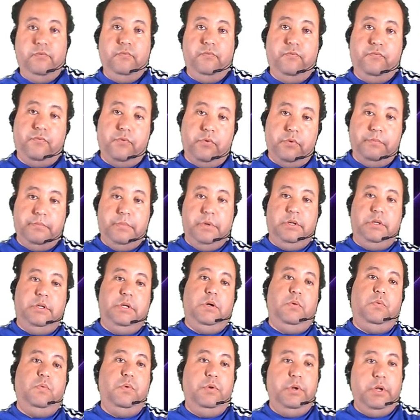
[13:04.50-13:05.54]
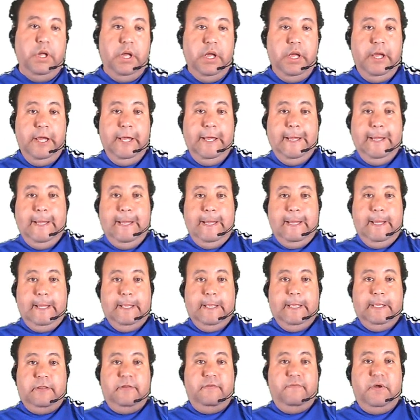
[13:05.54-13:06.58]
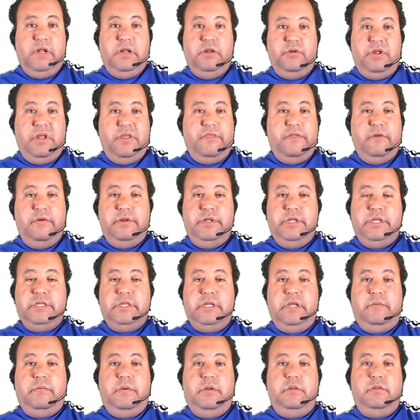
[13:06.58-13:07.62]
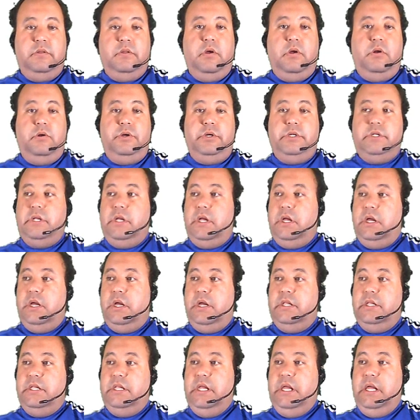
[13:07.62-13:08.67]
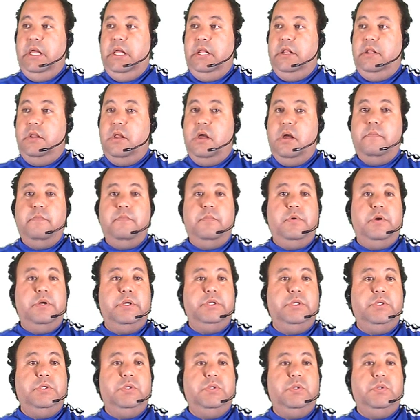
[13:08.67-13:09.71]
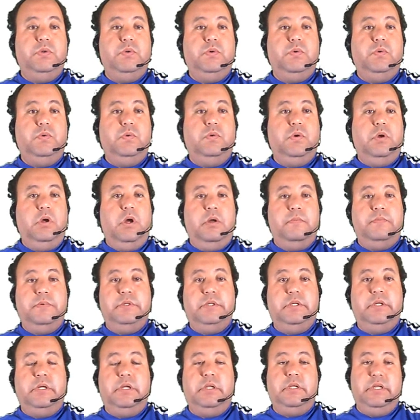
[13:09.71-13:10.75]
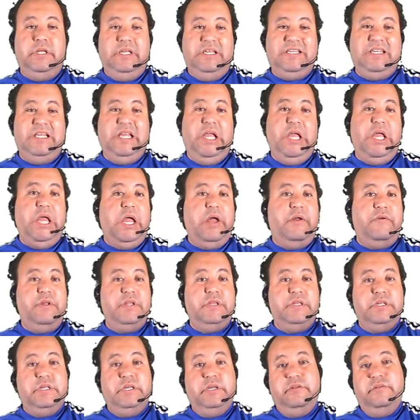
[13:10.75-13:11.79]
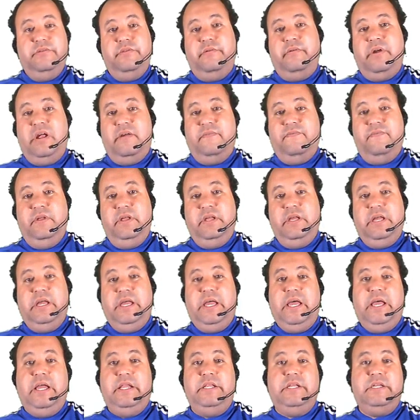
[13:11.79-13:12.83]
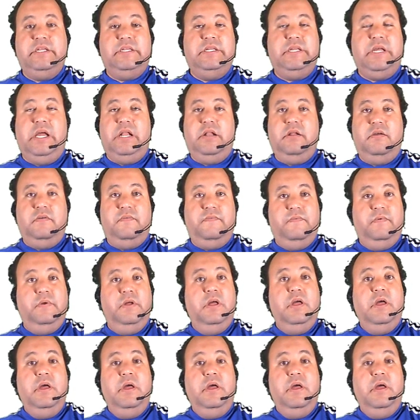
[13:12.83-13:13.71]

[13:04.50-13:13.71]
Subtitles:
from Underwood. It's valued at $37. And the number 2 upsell is guaranteed traffic and sign off,